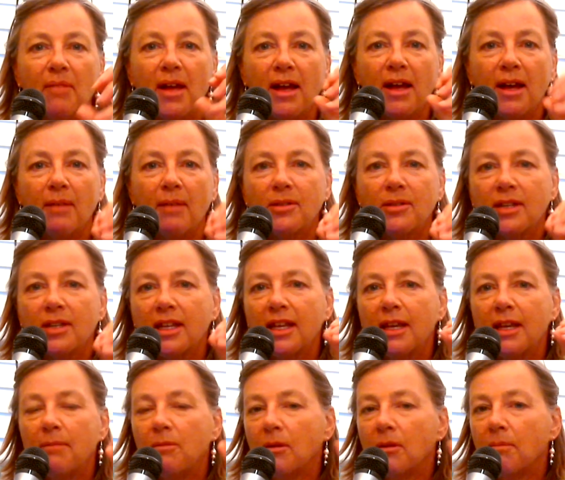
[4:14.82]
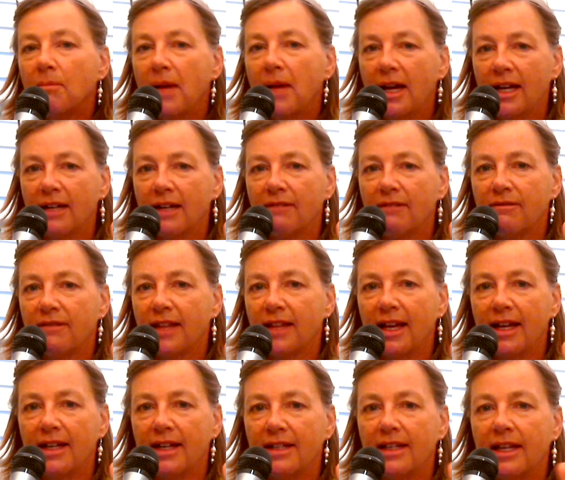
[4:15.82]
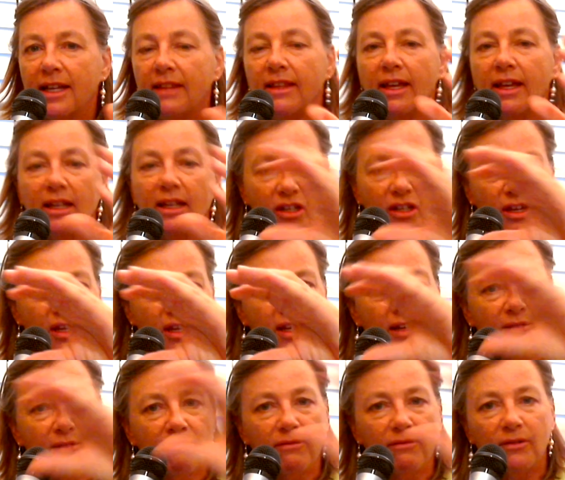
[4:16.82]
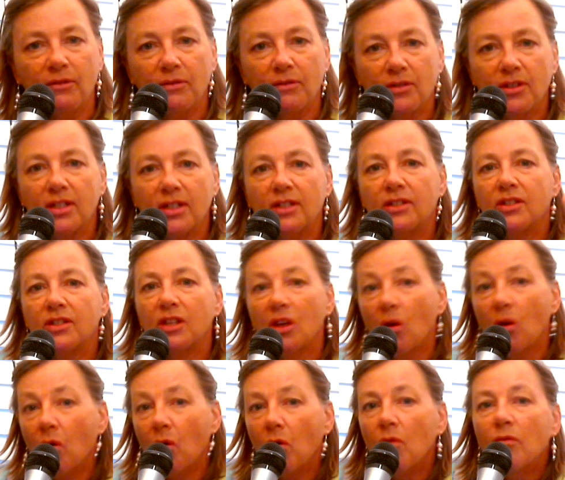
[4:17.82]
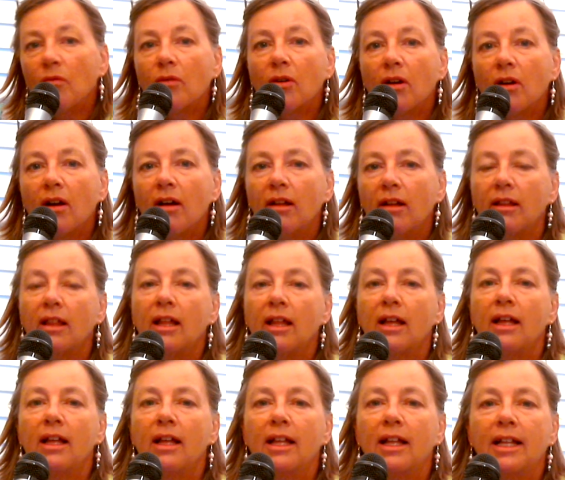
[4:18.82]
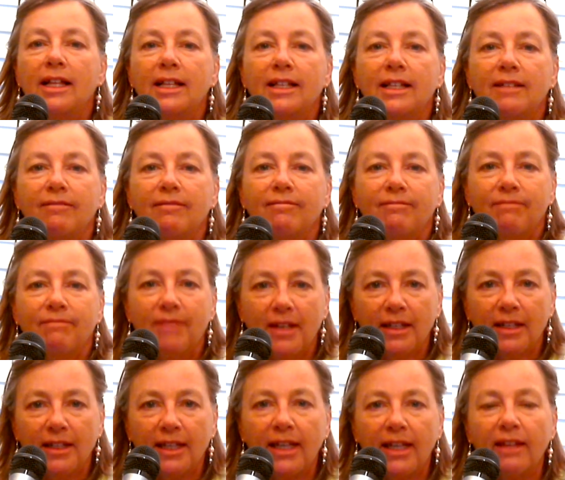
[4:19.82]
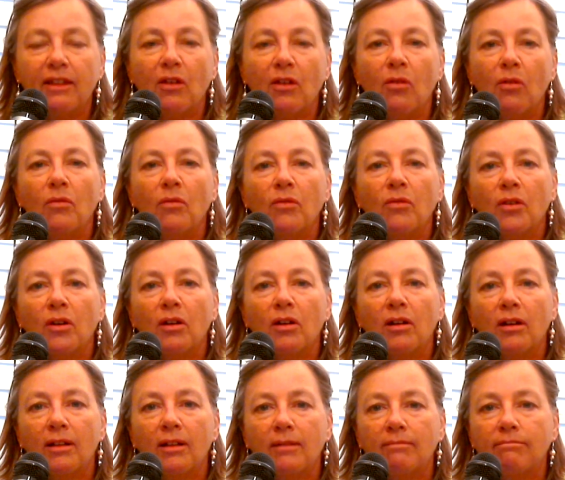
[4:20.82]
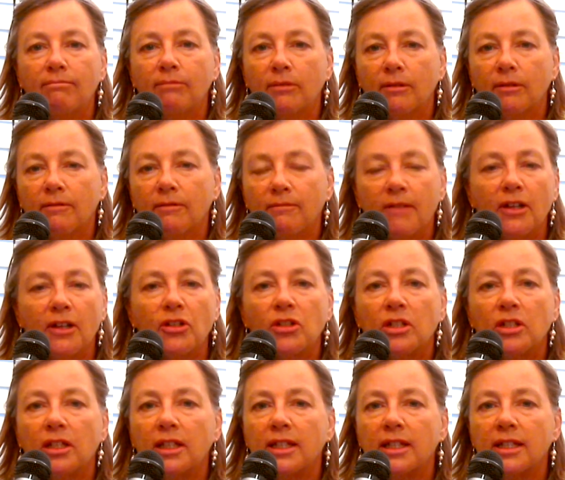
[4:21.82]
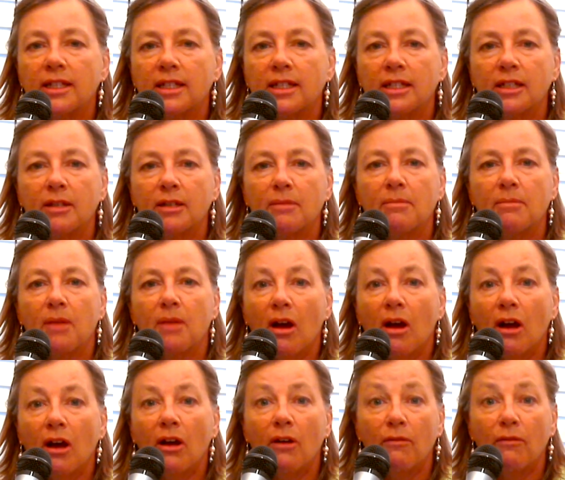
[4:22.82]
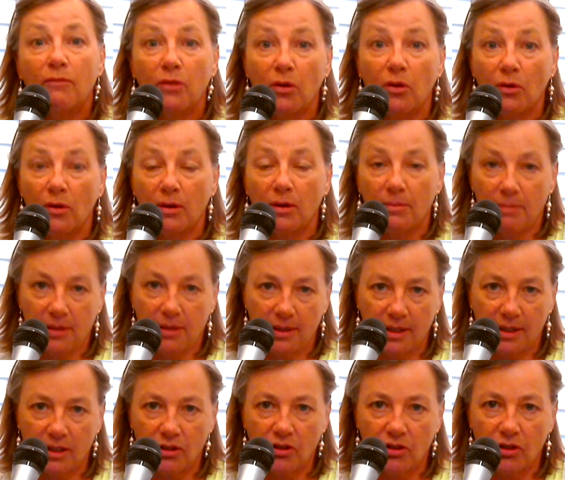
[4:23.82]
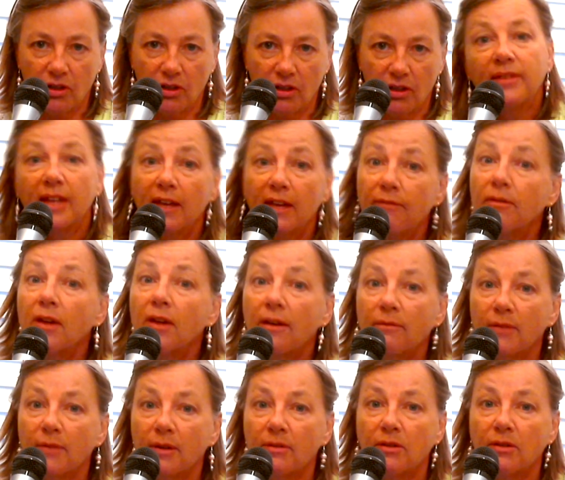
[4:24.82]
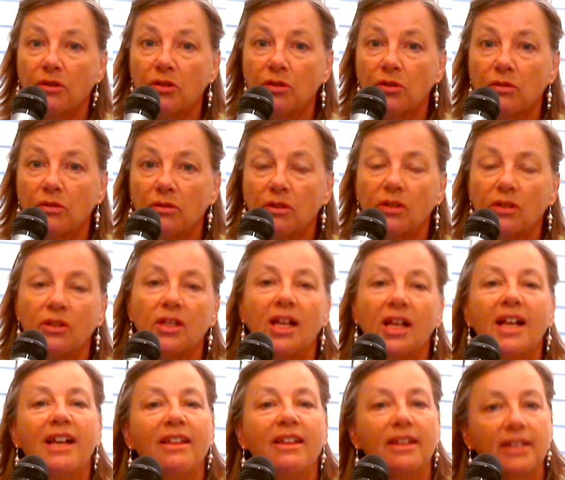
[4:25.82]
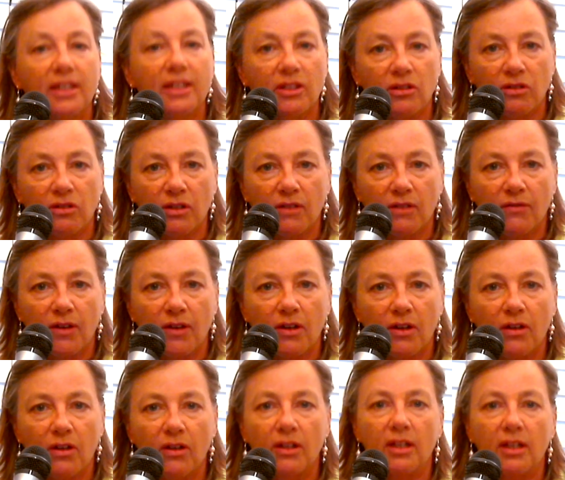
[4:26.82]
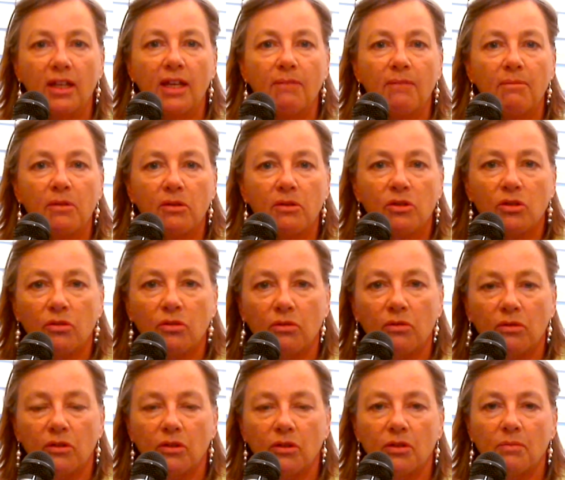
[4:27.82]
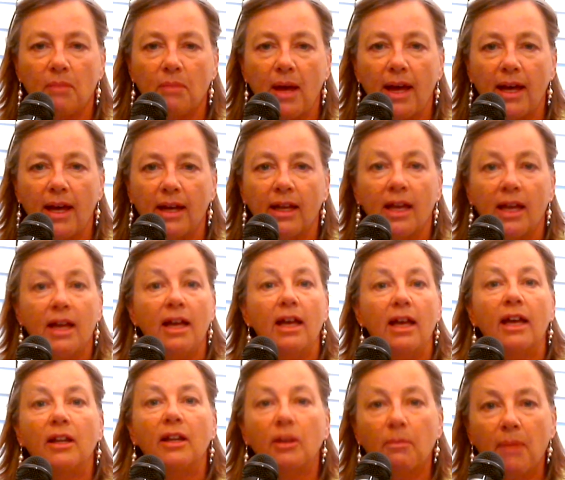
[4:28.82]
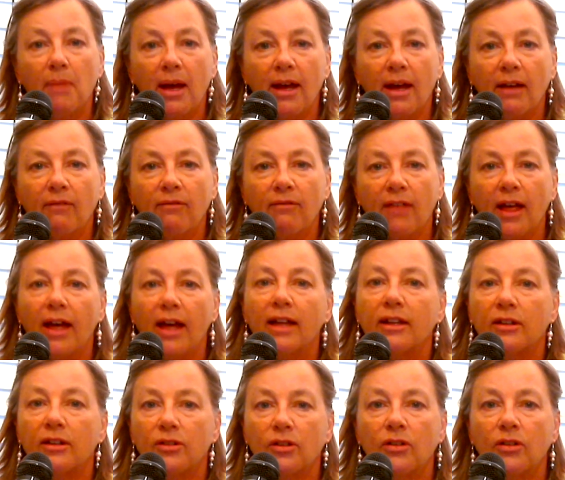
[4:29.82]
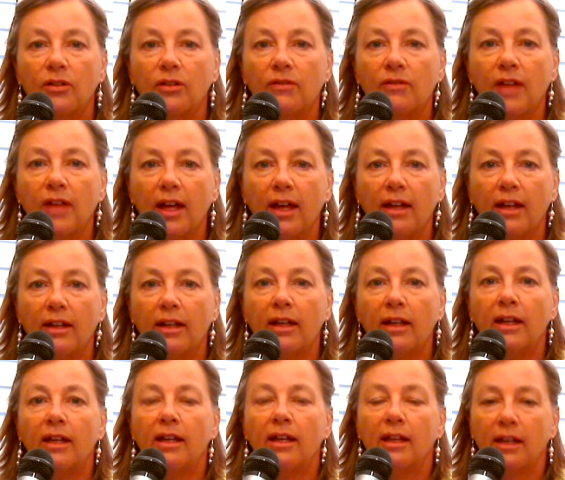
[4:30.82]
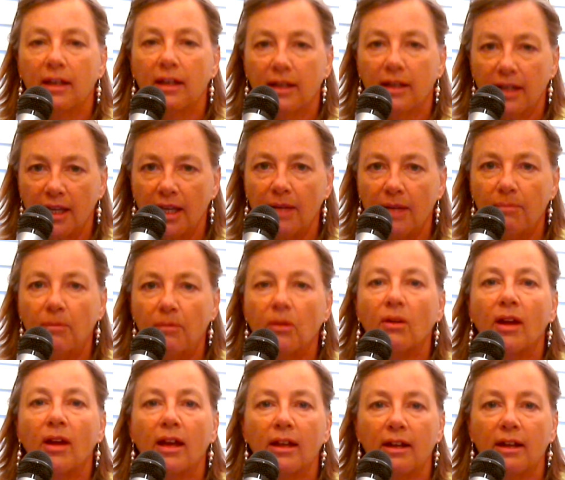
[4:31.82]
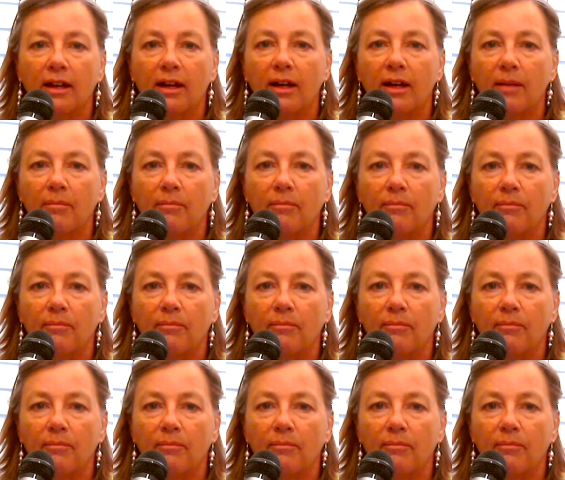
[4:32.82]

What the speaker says: helps to keep your back flat, and that influences the overall feeling, the overall professionalism of your position. If you have rounded shoulders, that doesn't look very good. Keep your shoulders back and your back flat, and to do that, keep your head up.